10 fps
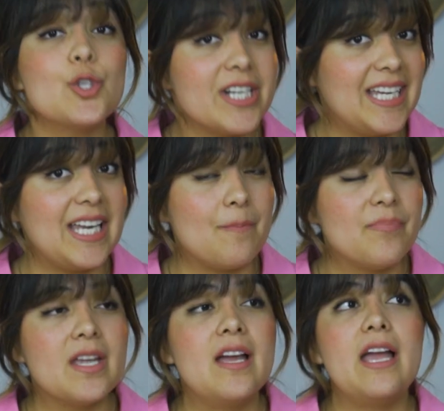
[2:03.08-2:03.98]
Turkey.
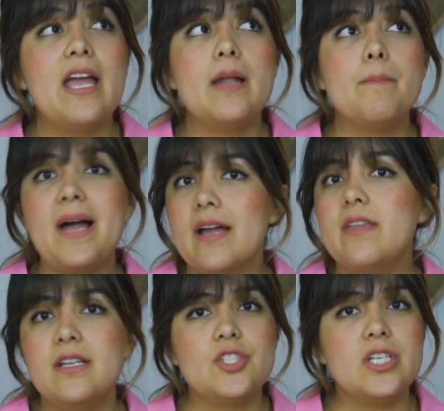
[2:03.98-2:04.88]
And back
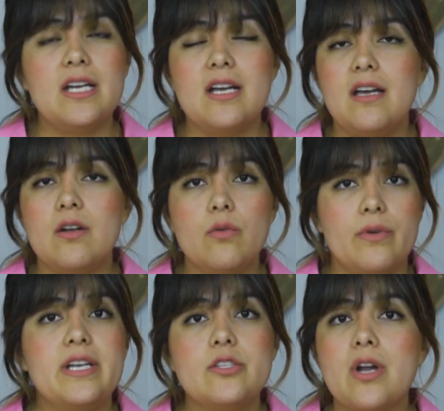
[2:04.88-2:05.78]
then she had
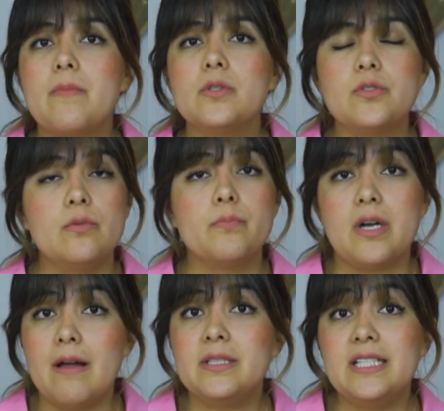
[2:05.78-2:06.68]
already traveled to
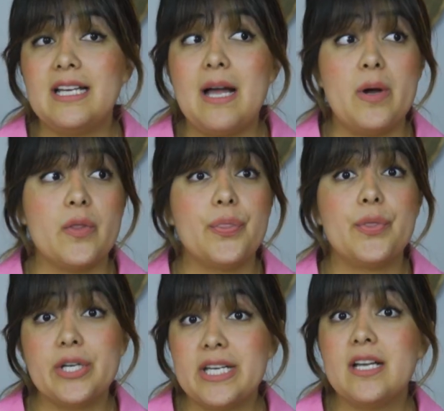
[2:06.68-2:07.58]
probably about
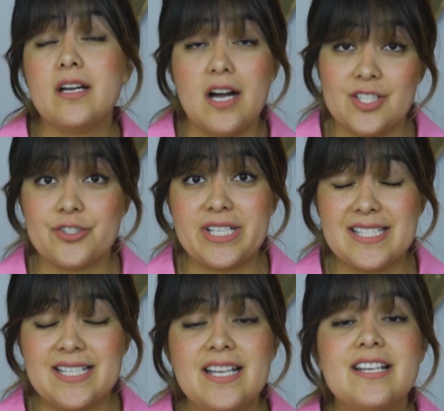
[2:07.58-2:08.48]
thirty
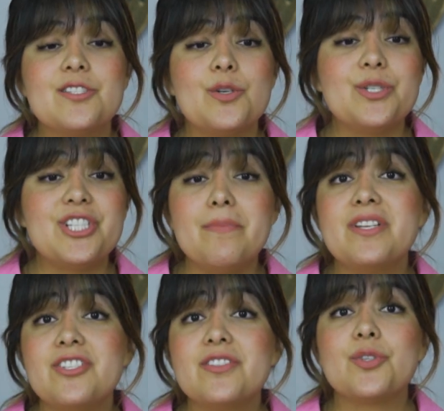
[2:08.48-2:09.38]
countries. So she
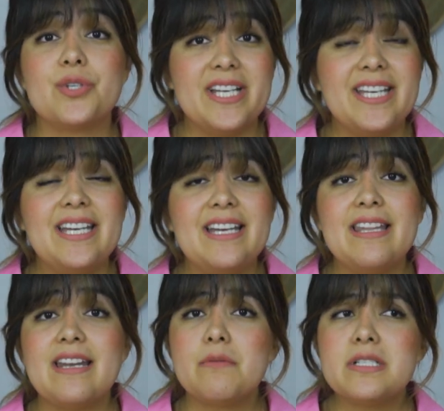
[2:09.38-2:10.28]
mentioned Turkey,
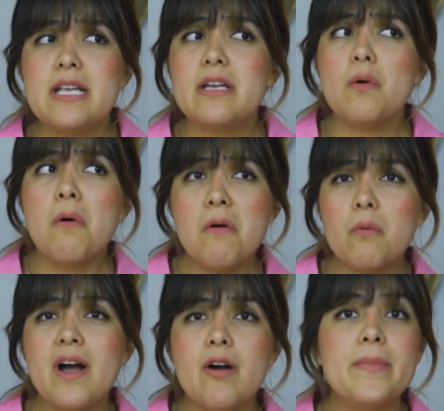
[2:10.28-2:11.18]
and then I was like,
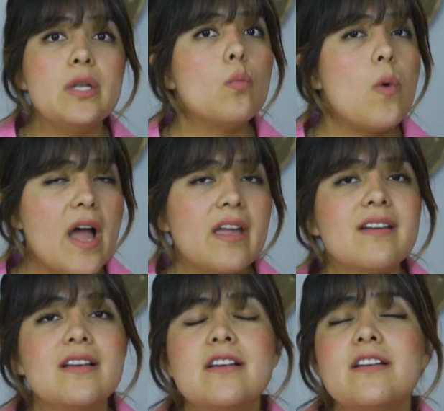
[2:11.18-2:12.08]
oh wow, I mean, why?
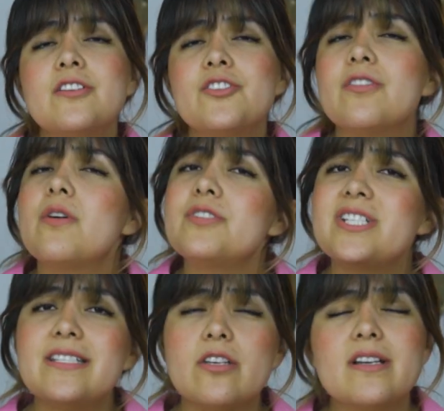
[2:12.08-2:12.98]
So
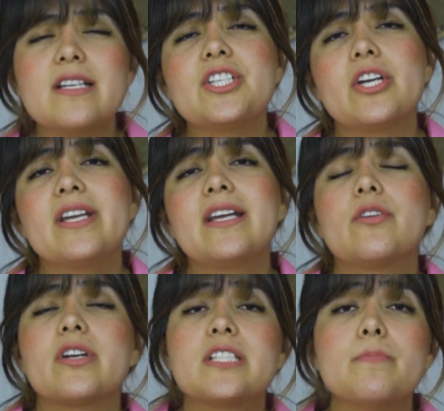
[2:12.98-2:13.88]
she started sharing
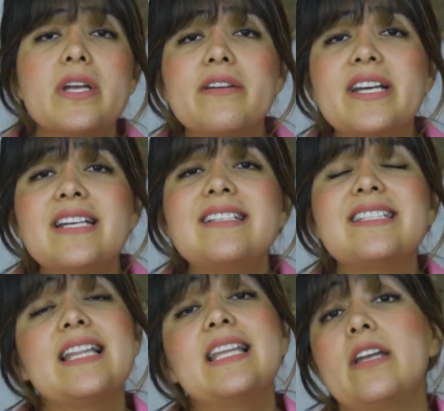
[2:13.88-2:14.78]
her
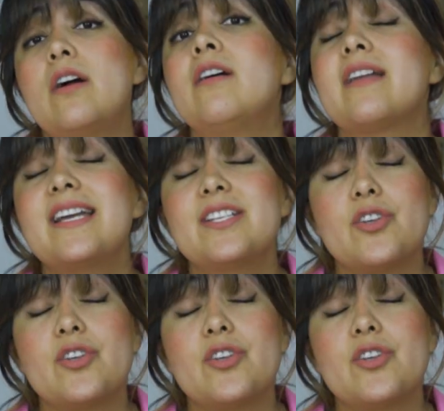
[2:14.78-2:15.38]
experience, and later on I